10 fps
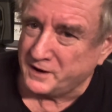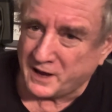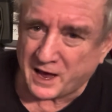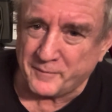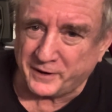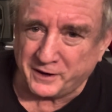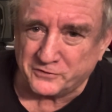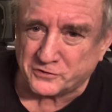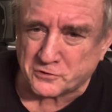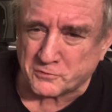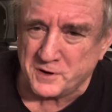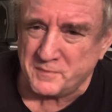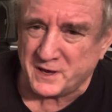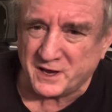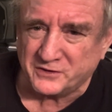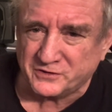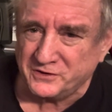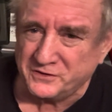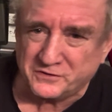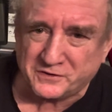I mean, he has 3
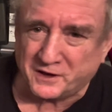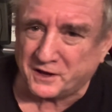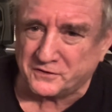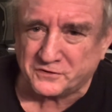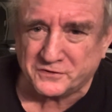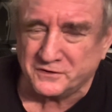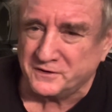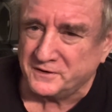mansions. He has,